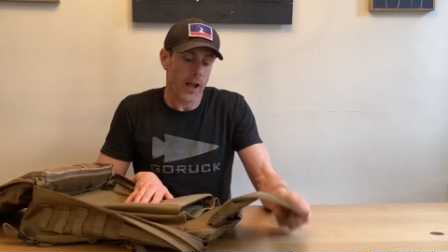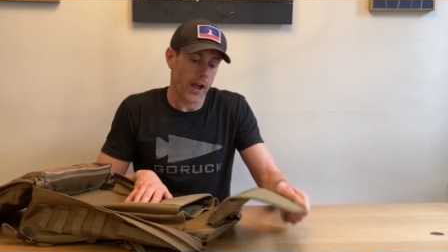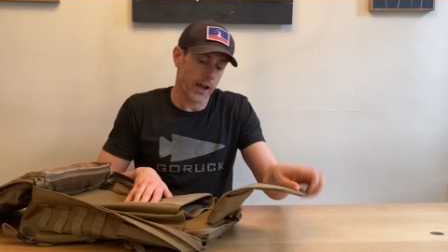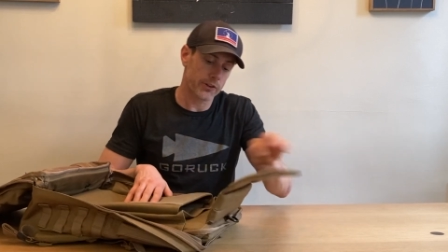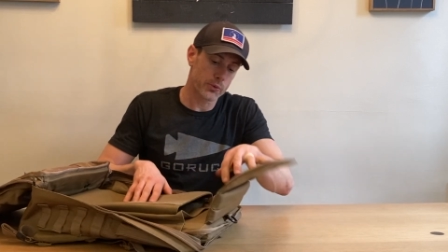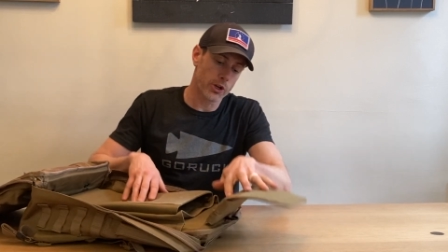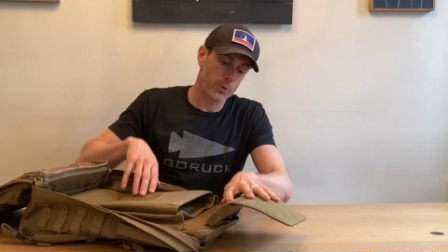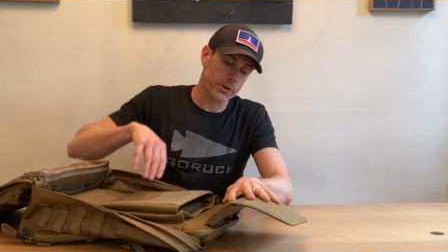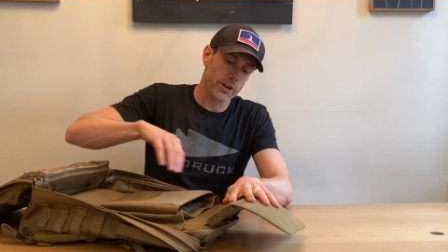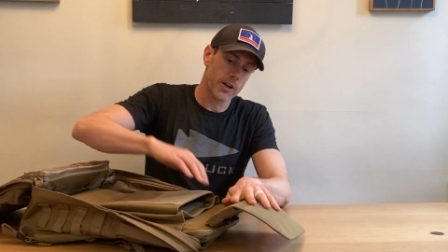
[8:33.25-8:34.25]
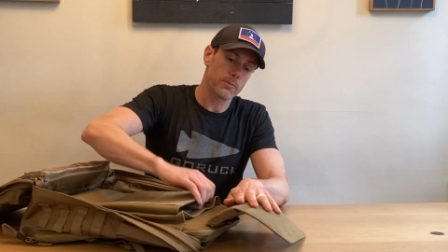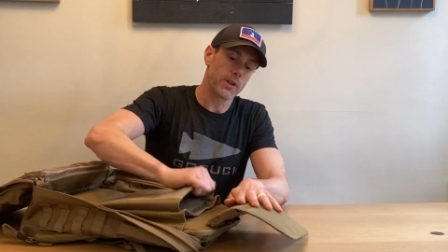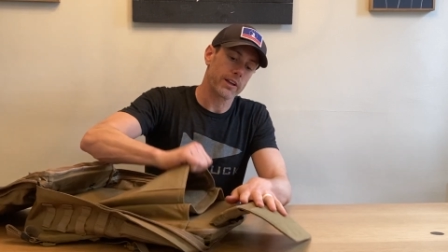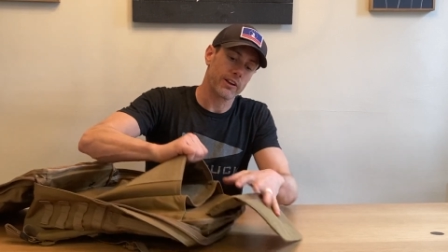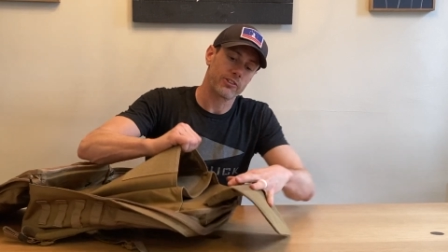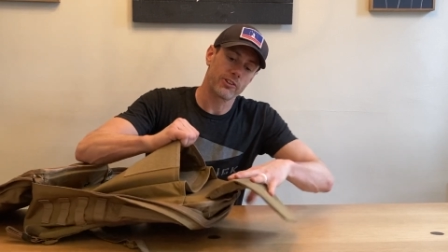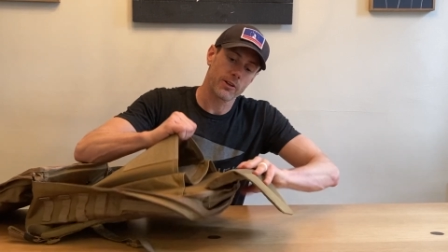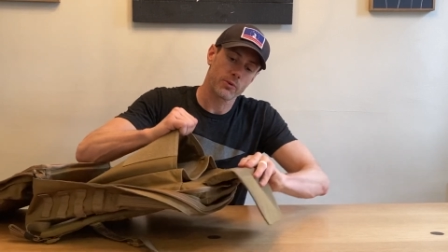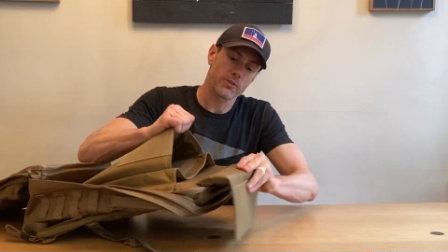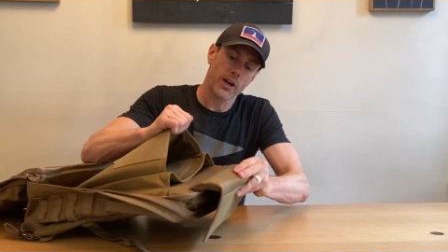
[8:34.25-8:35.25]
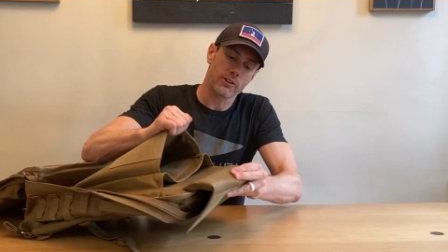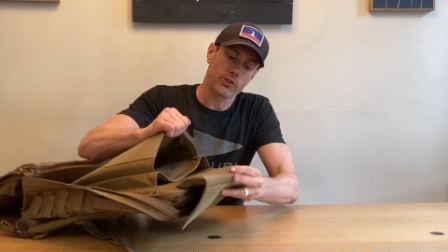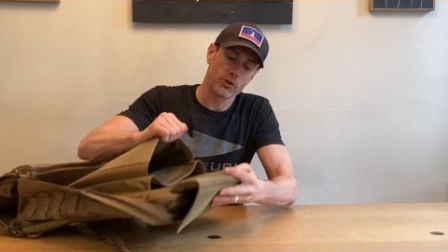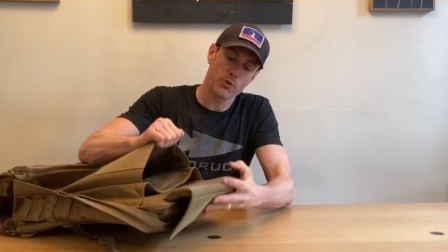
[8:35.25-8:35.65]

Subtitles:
As we open it up, like I said, we've got 2